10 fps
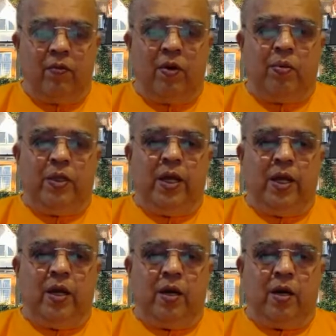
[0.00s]
will be
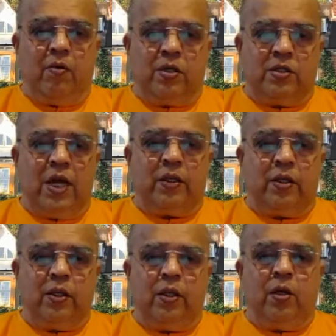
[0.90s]
there, our
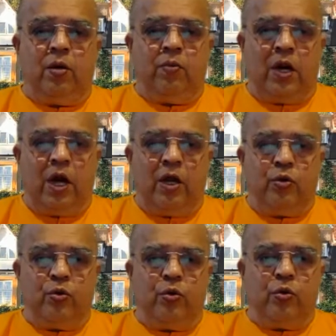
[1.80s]
jati, our
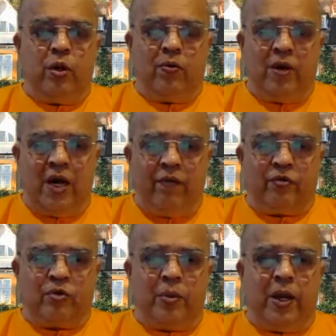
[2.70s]
ayu, our
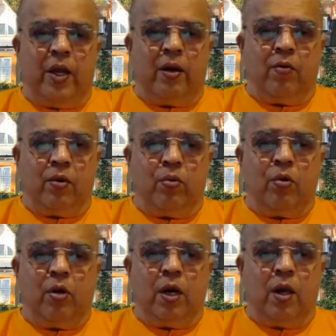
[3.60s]
lifespan, our
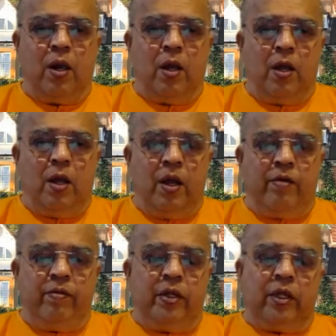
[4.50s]
bhoga,
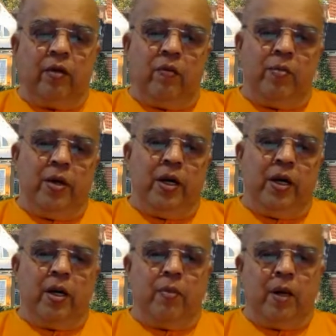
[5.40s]
everything will be
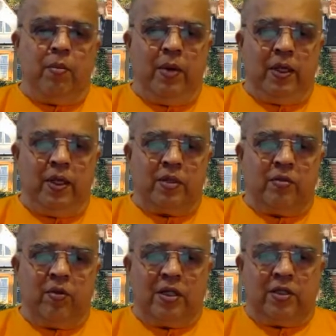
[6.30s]
determined by
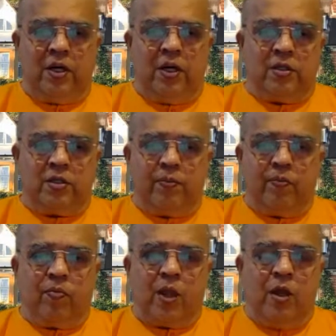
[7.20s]
these vasanas.
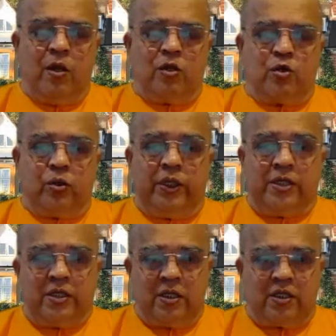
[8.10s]
So
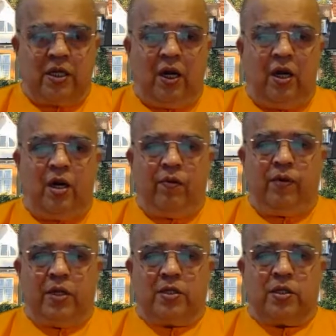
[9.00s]
this is the subtle
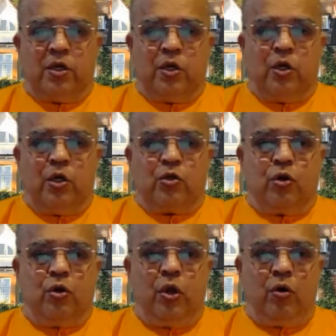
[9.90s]
difference.
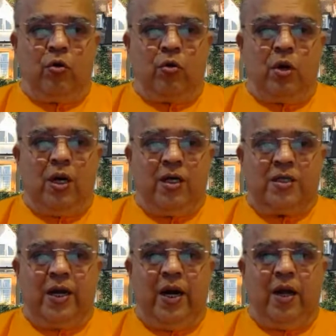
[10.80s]
So you have to
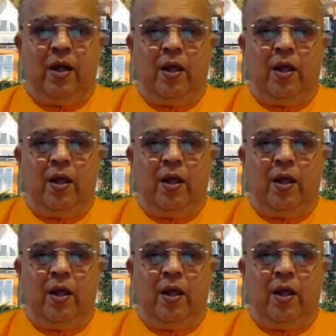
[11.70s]
understand